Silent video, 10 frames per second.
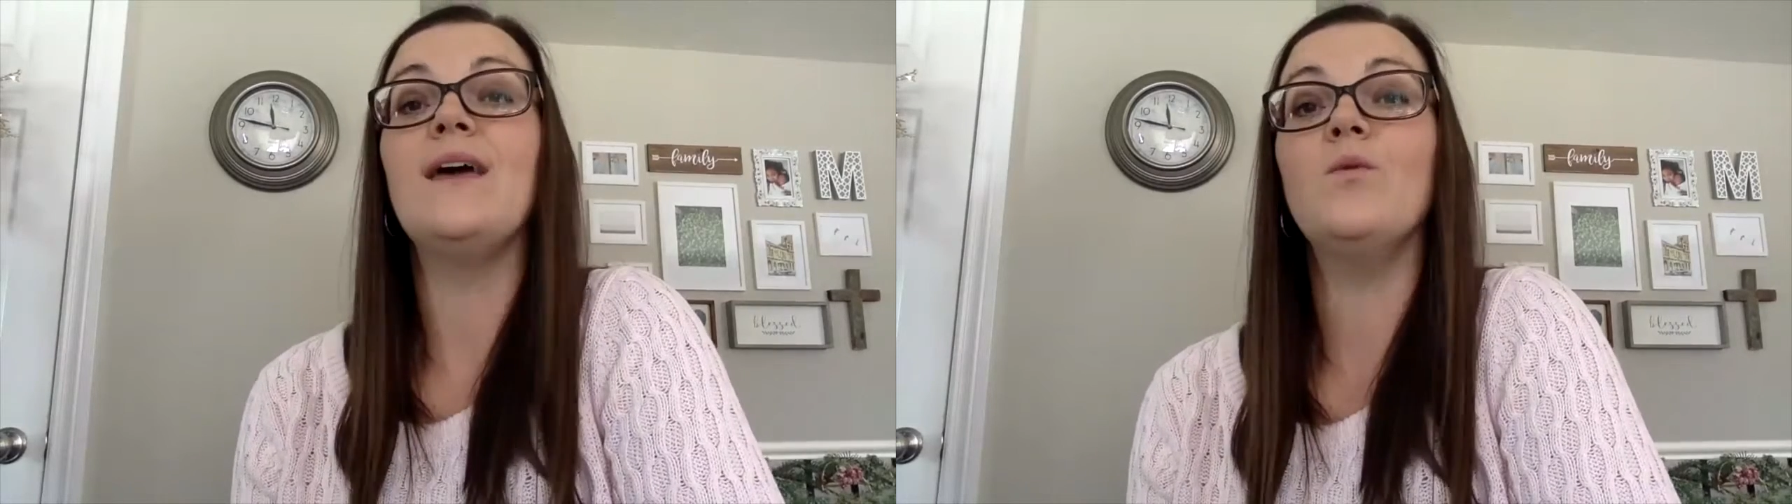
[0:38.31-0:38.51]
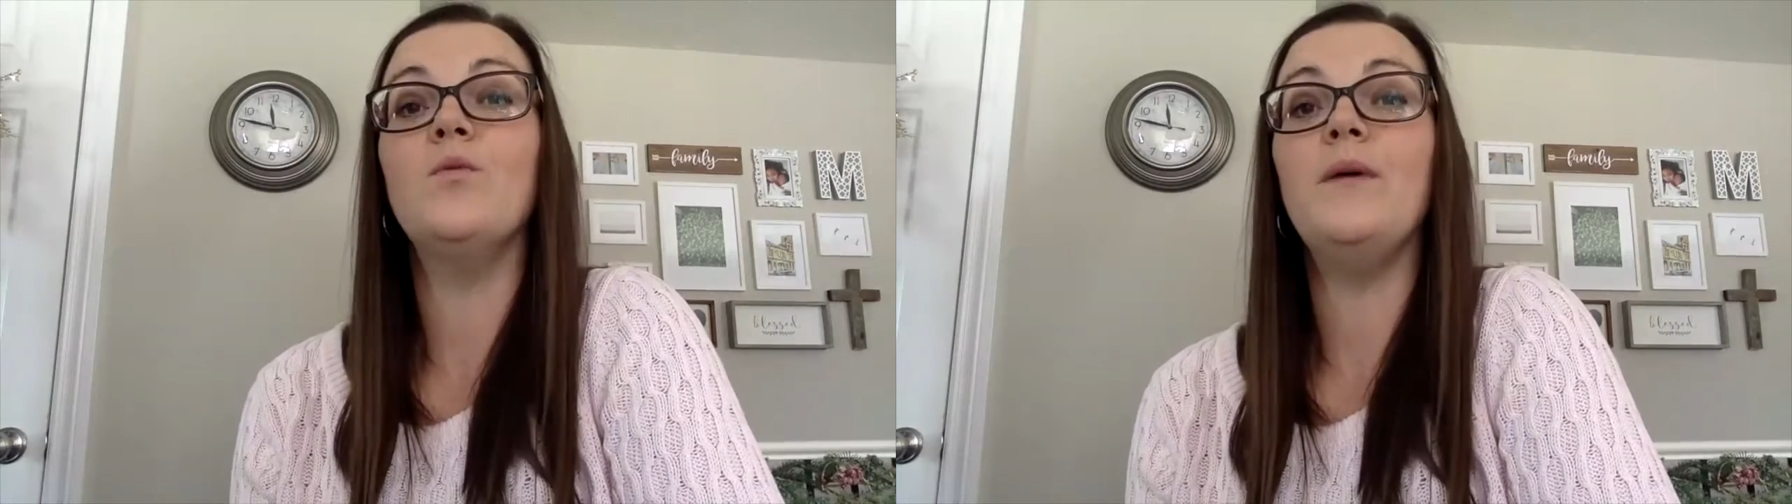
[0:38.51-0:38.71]

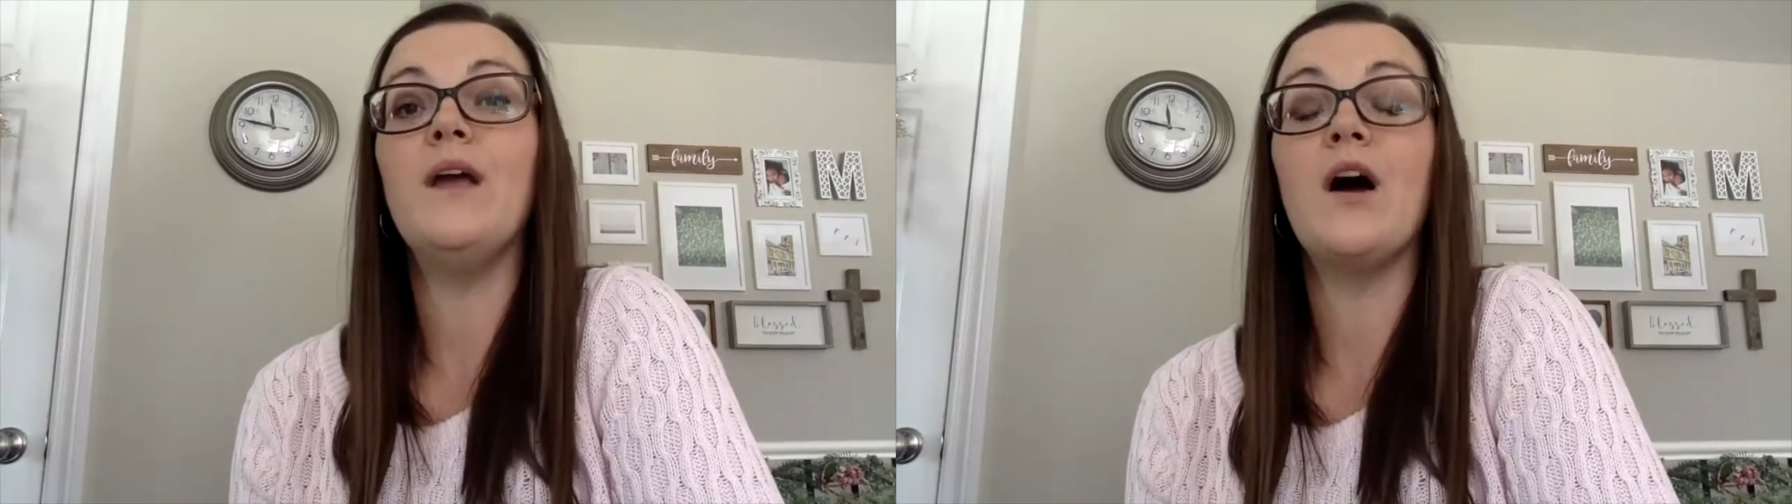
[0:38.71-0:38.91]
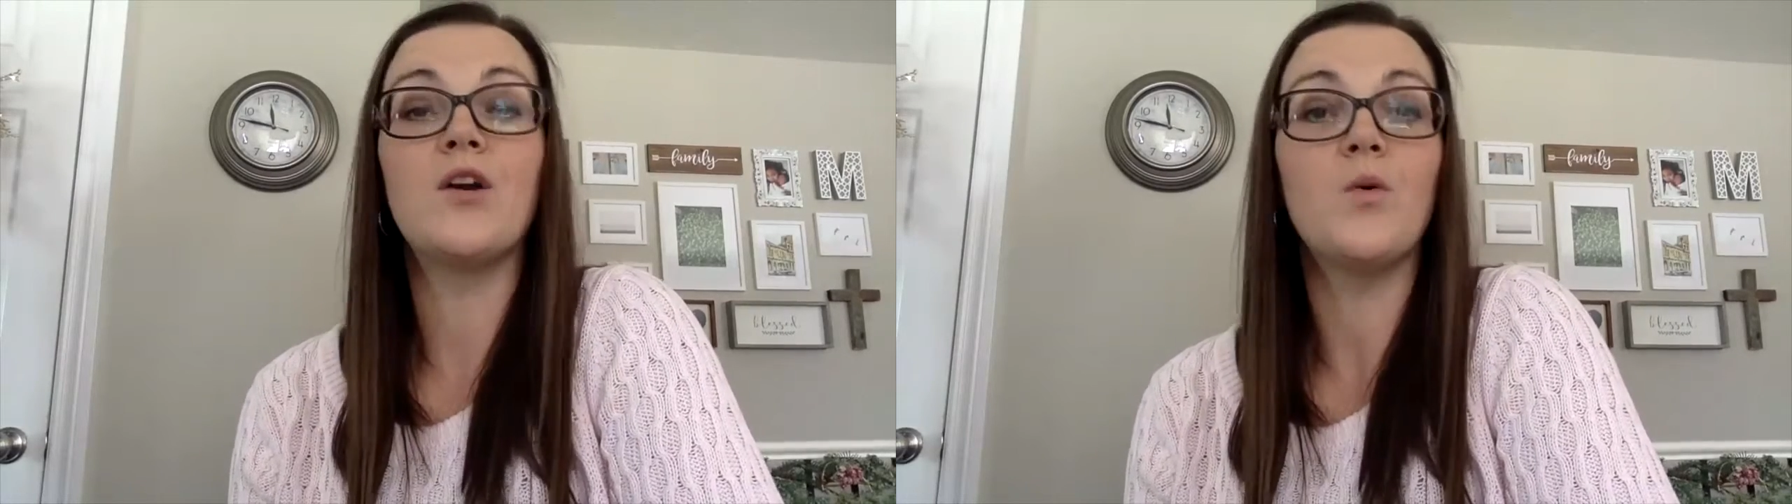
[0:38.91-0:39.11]
it will
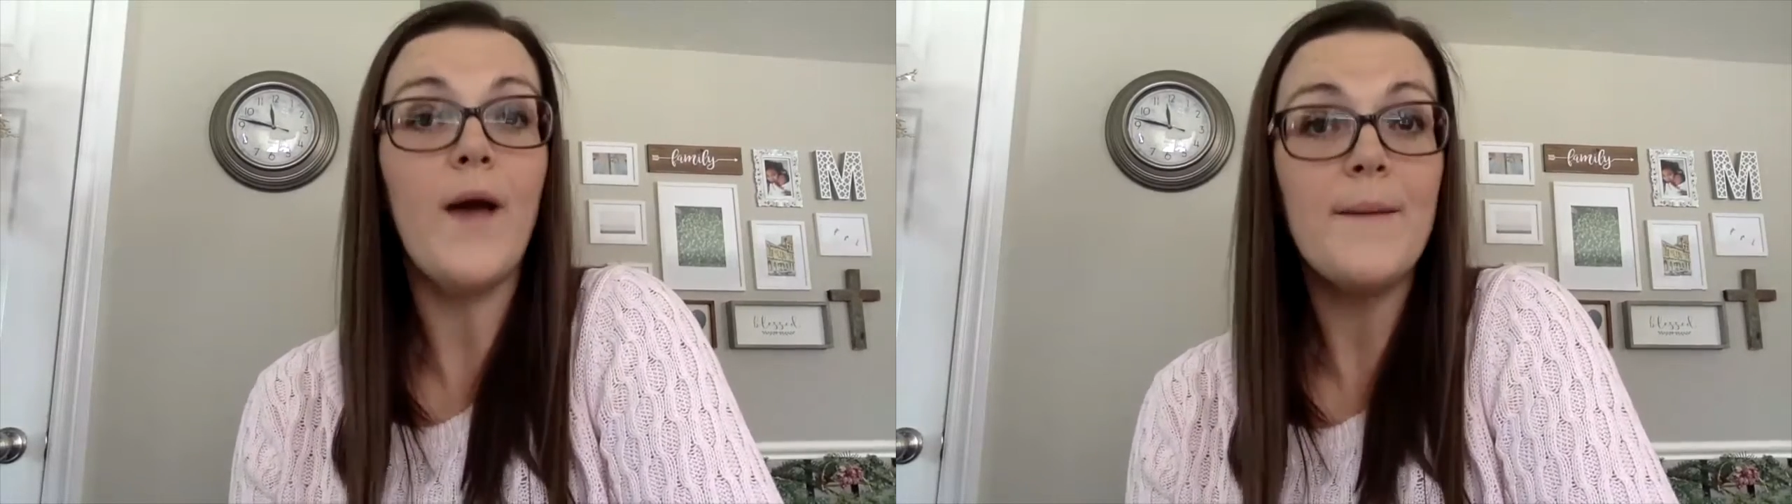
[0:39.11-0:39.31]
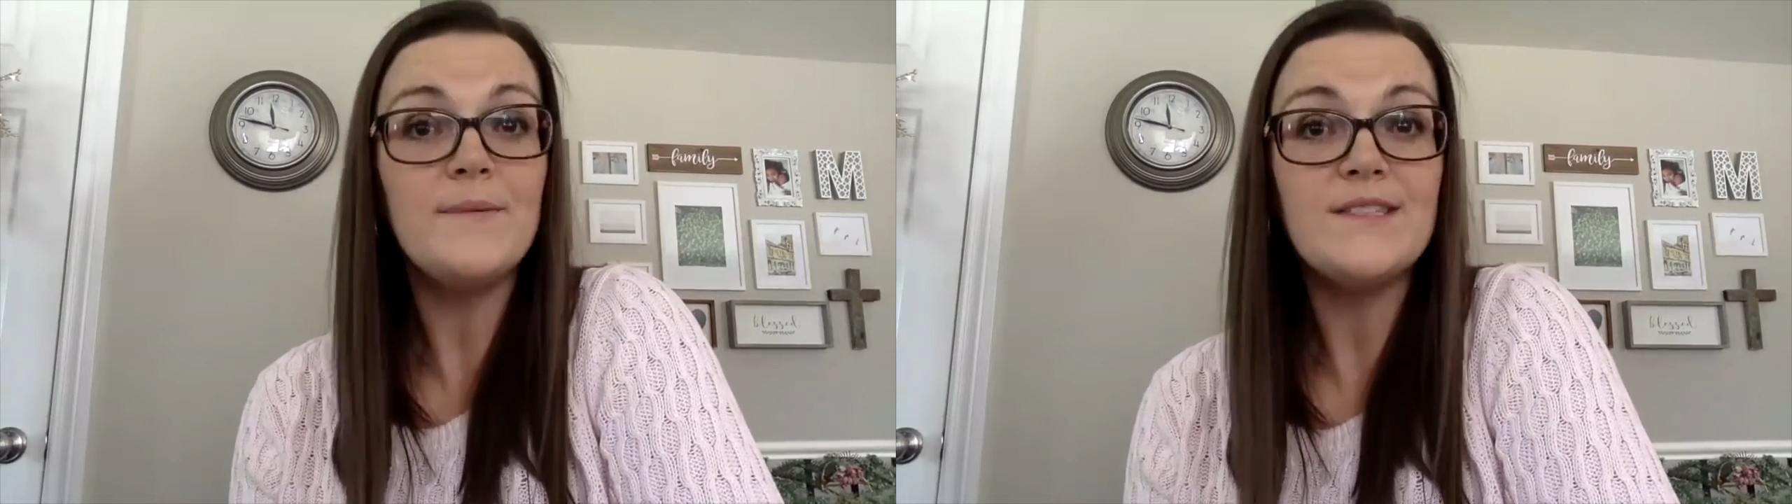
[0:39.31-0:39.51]
be on
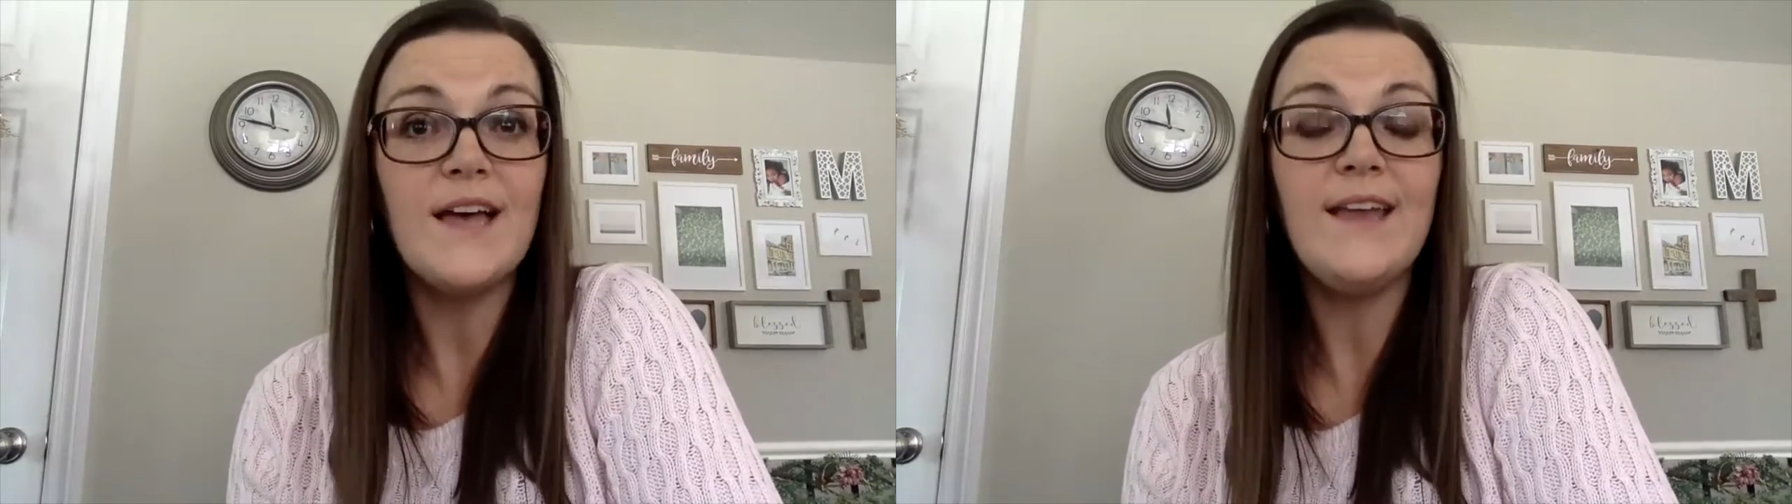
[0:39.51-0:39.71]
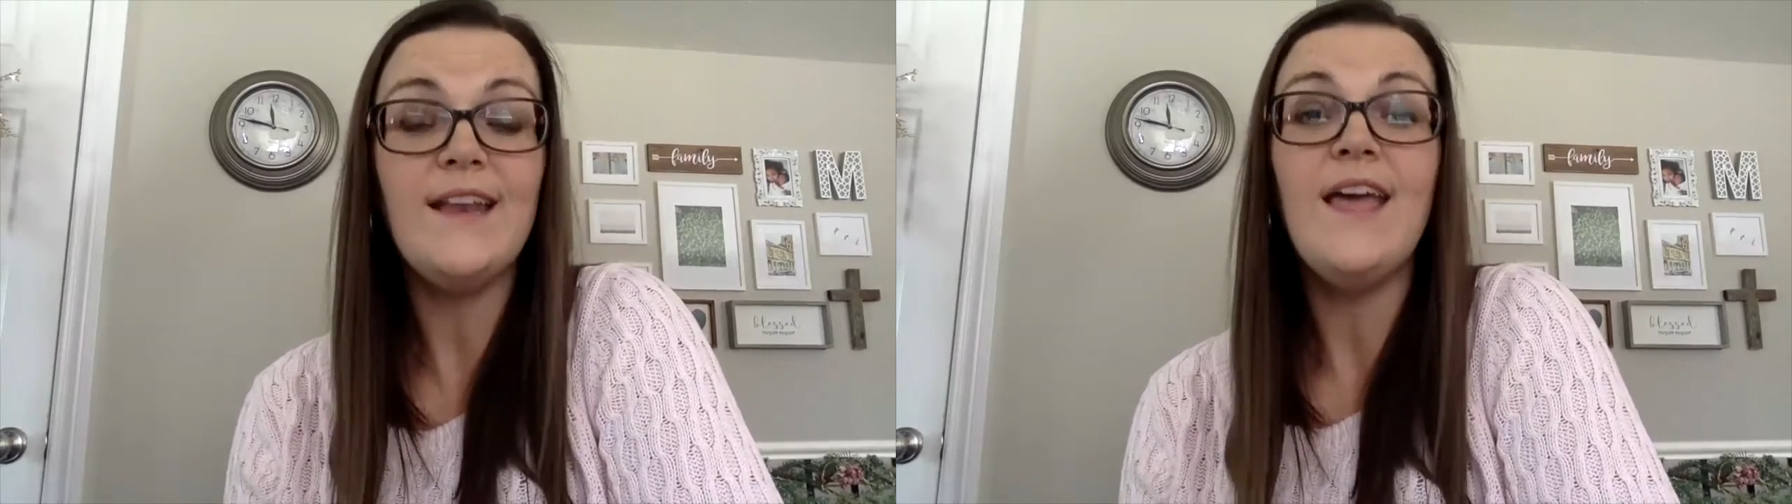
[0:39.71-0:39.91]
our
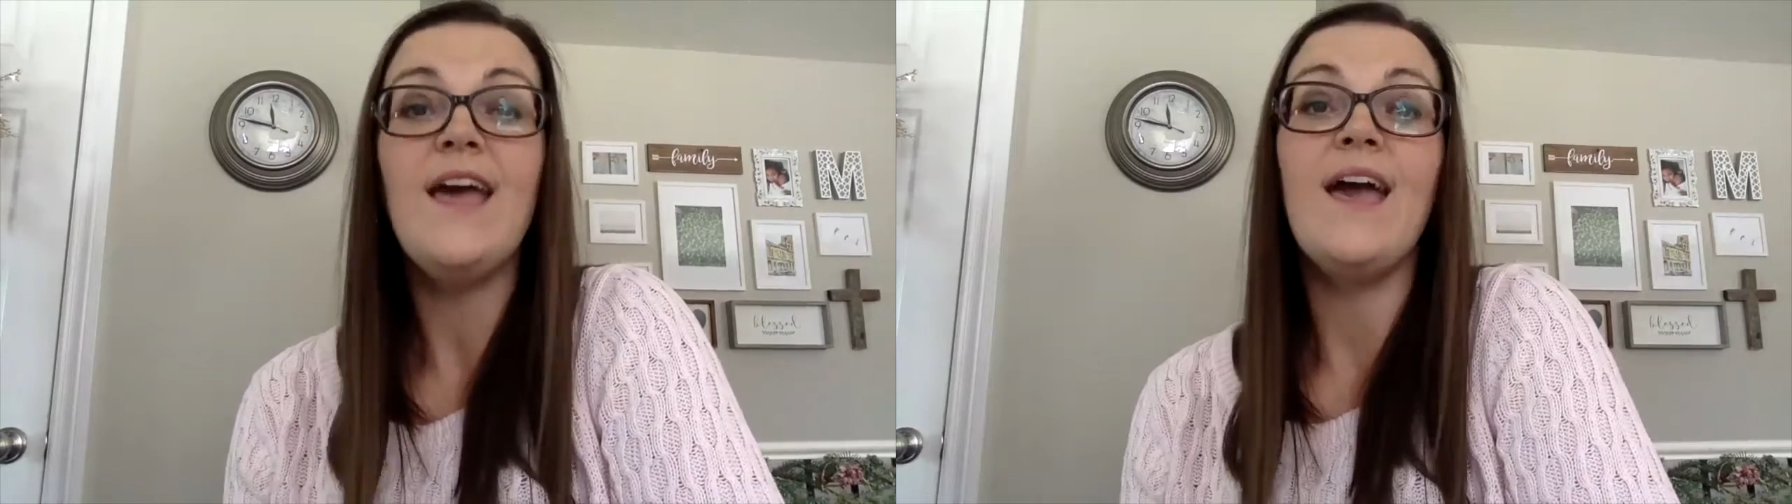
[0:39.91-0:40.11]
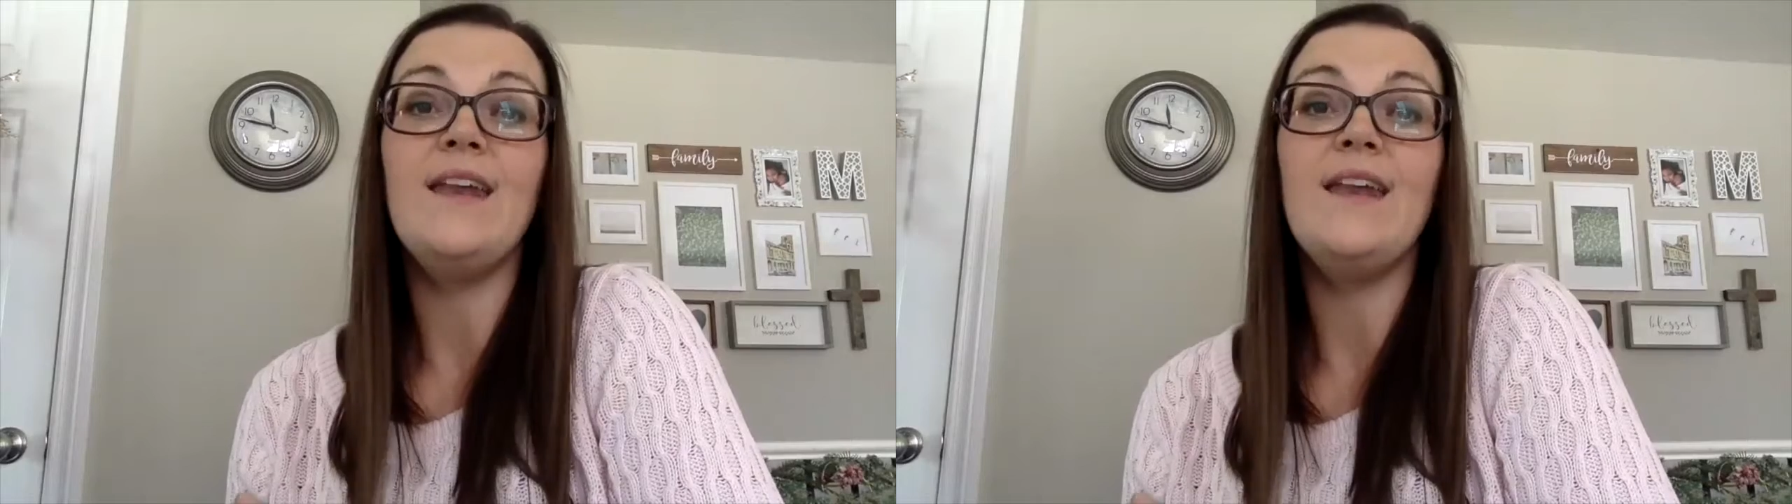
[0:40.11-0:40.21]
website,